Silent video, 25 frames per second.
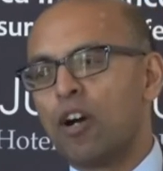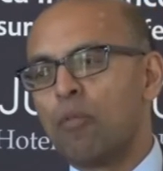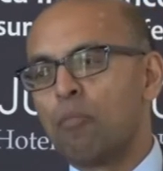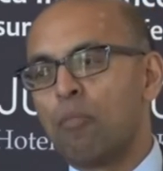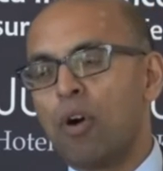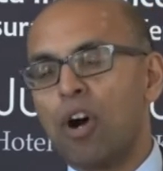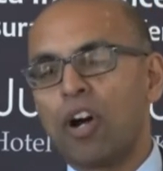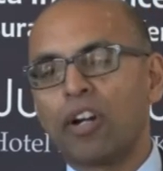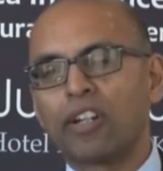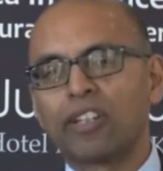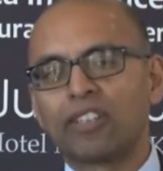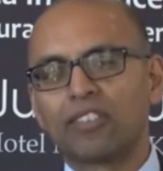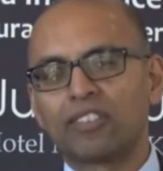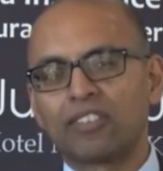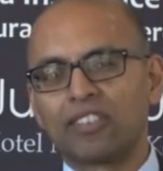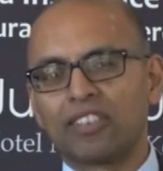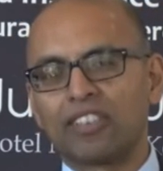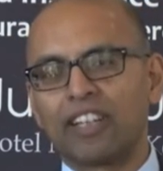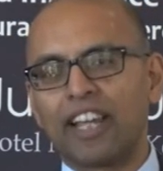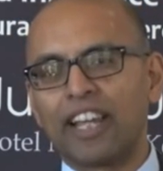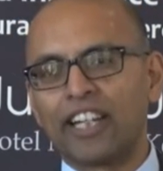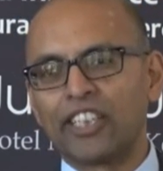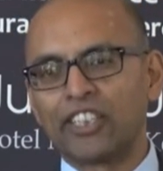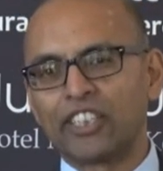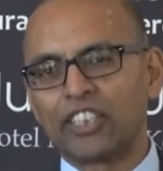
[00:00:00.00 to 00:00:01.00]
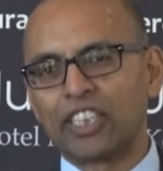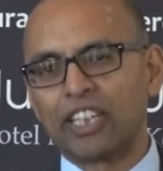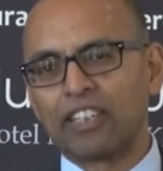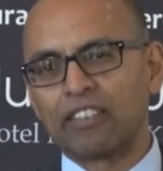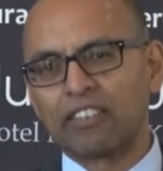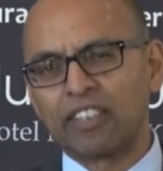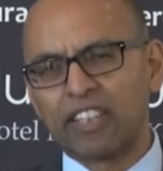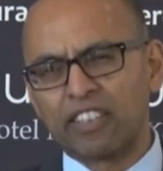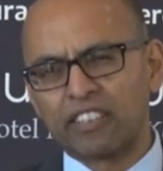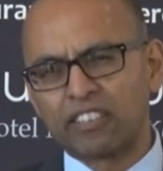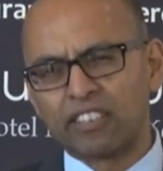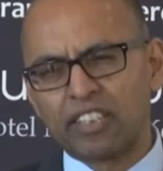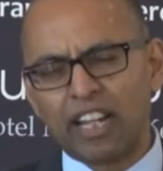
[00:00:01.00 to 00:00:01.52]
markets in Asia,
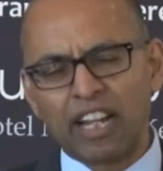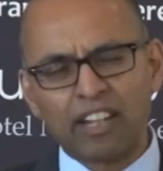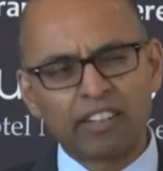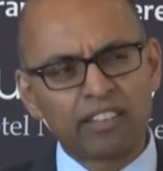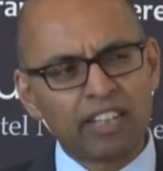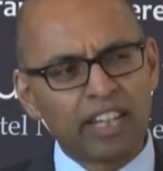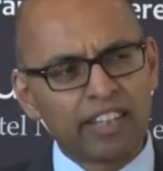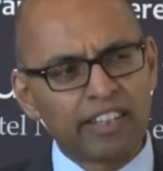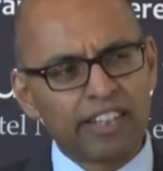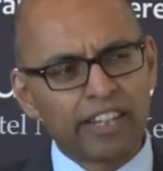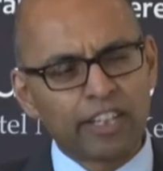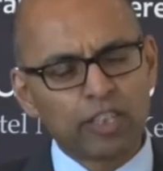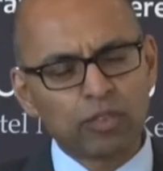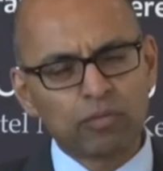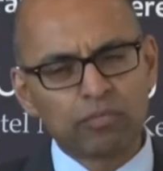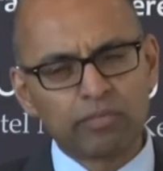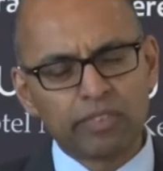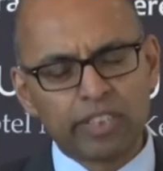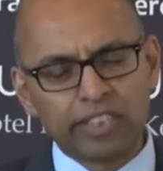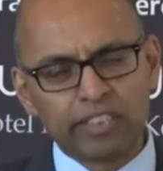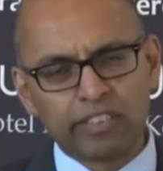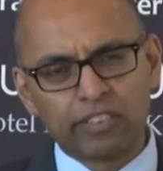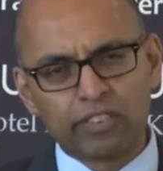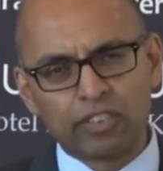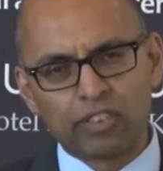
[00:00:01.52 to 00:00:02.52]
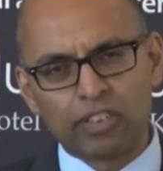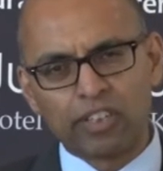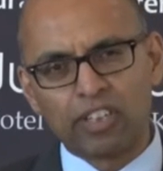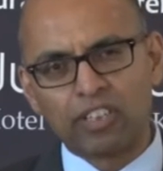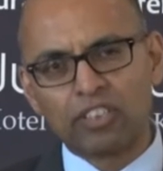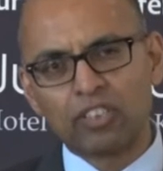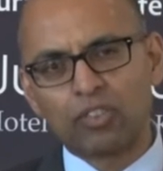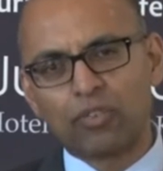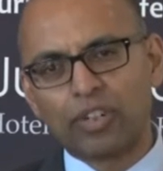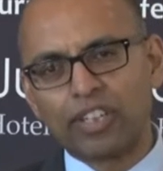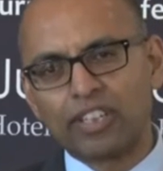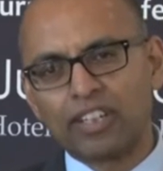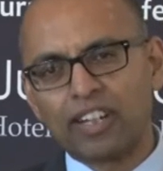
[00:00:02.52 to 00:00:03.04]
to
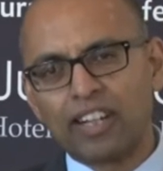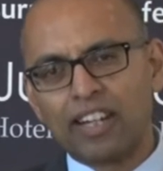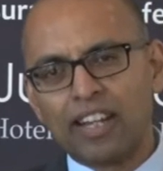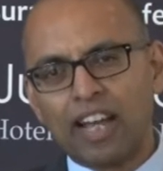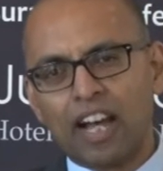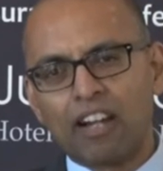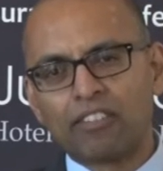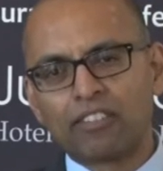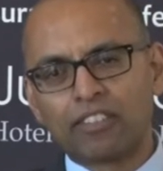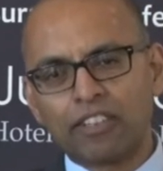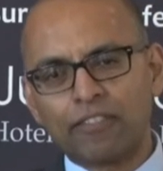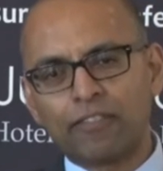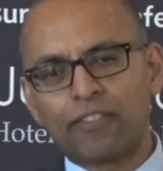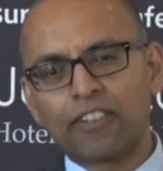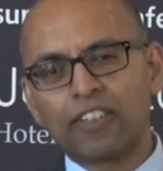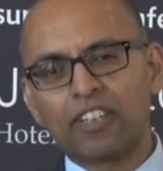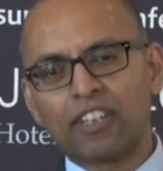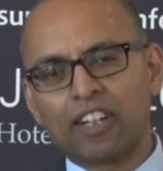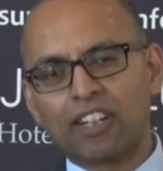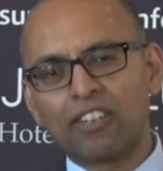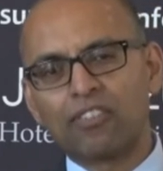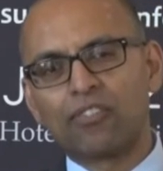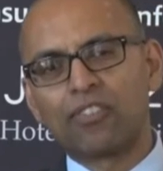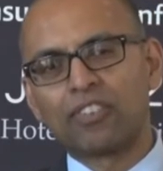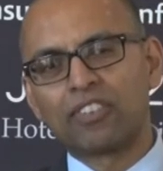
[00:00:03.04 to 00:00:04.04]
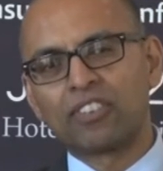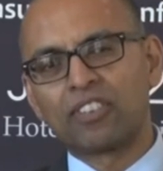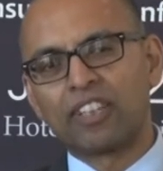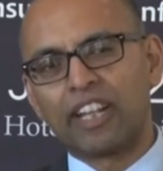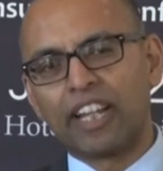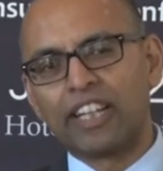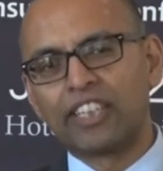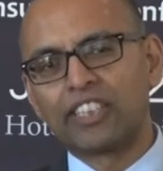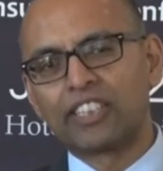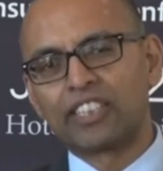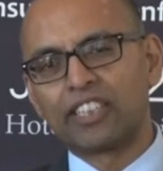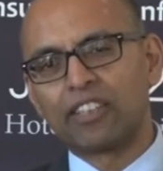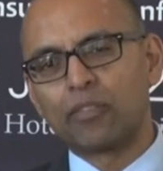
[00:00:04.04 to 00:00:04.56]
illustrate how different countries in
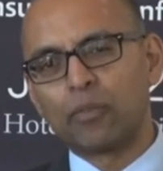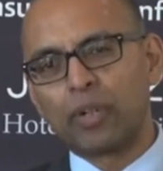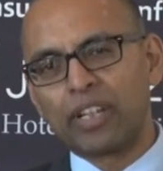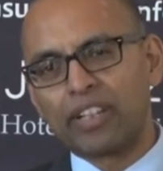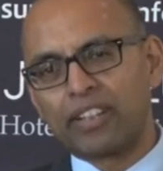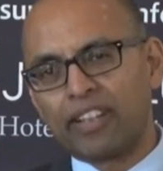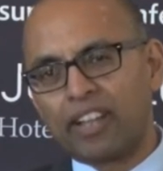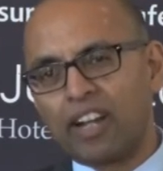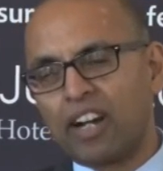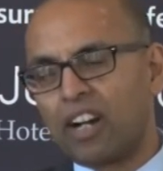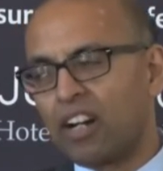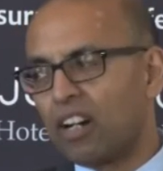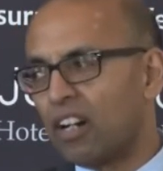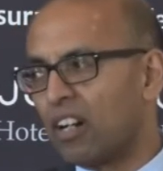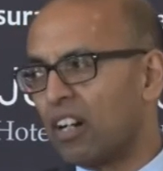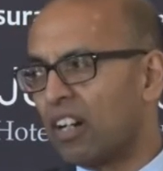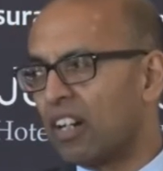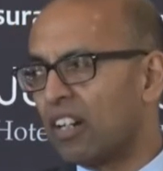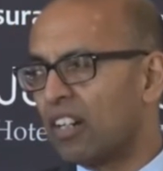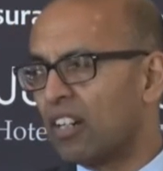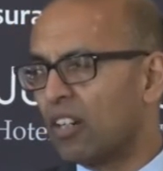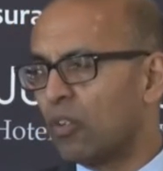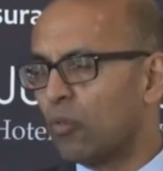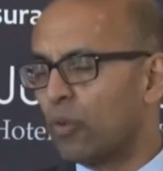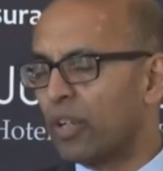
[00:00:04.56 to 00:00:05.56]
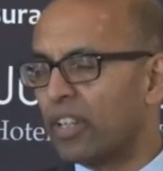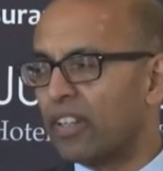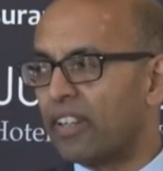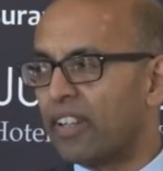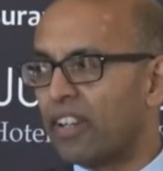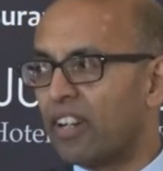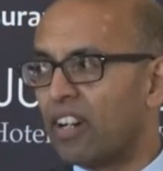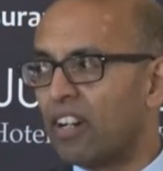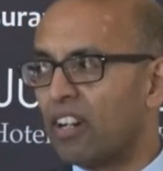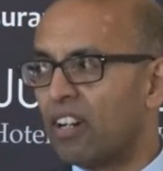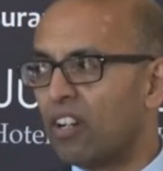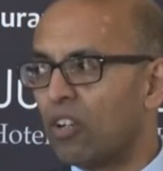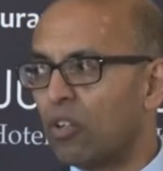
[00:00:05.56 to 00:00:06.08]
Asia, where they
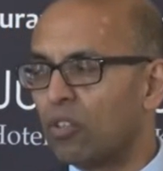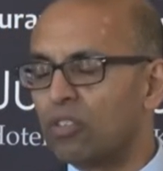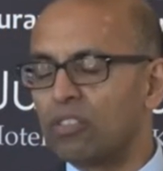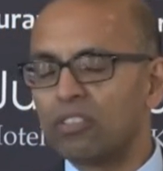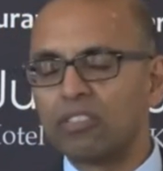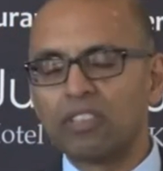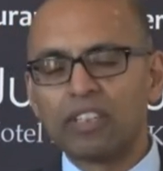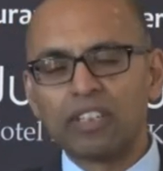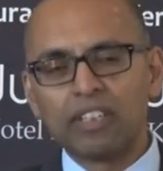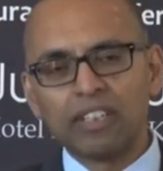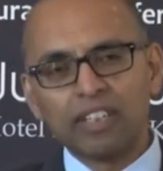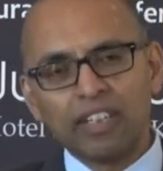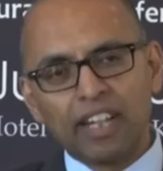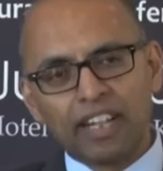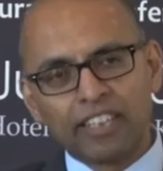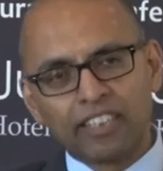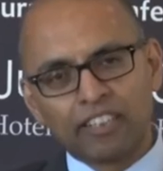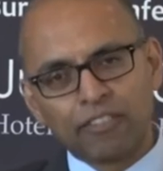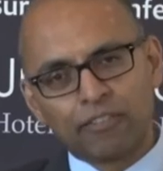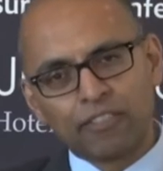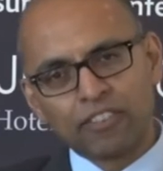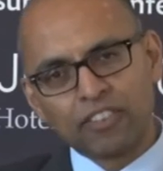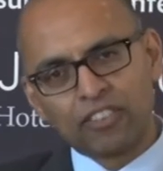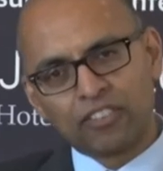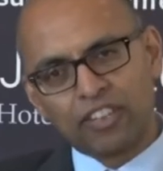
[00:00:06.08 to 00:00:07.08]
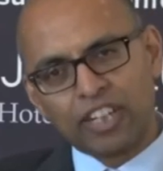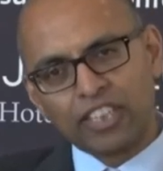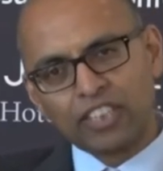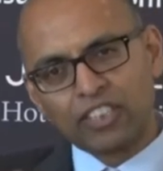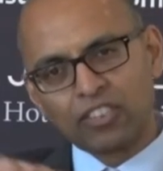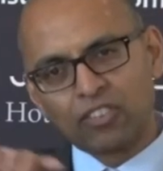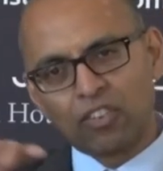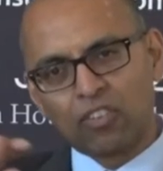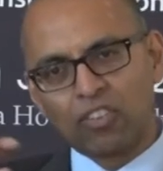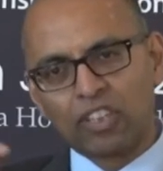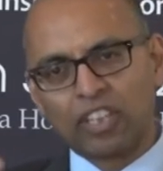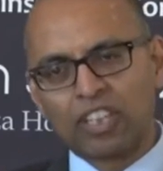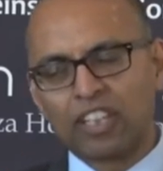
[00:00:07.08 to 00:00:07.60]
are on at different
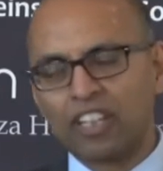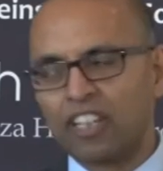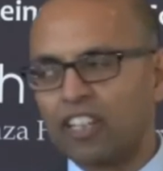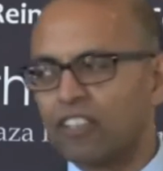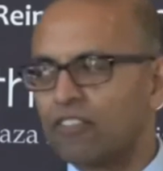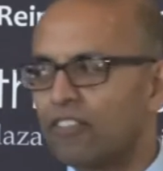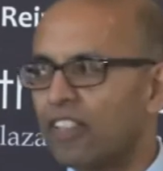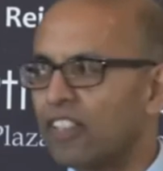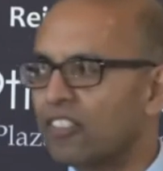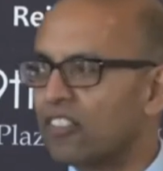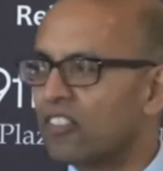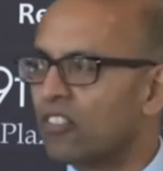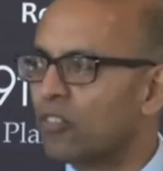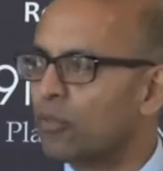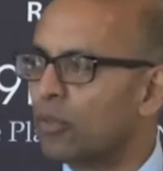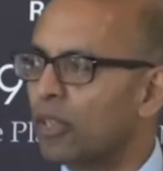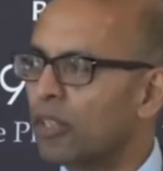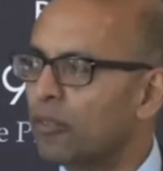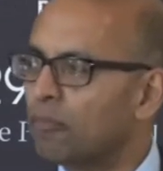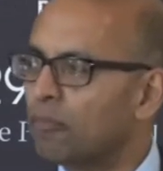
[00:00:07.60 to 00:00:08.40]
stages on the curve, as it were.